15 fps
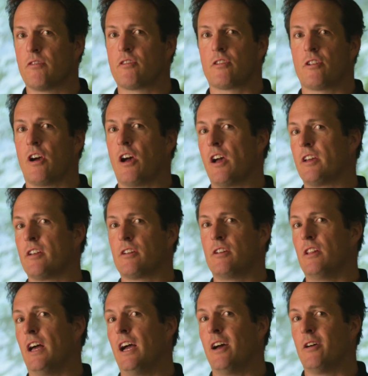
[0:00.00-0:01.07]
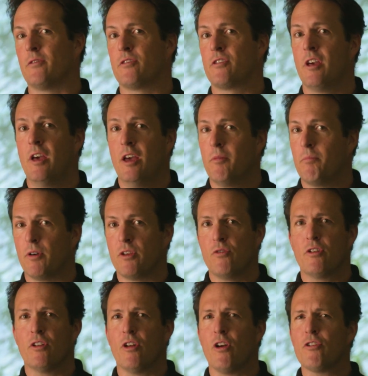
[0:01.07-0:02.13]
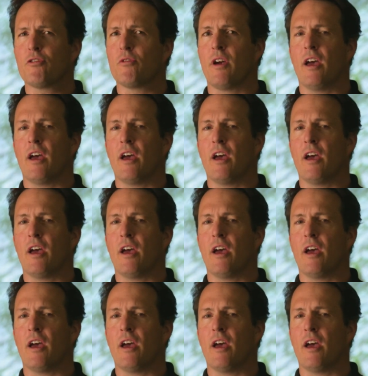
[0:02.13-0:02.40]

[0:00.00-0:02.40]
sky, and clouds. But you could also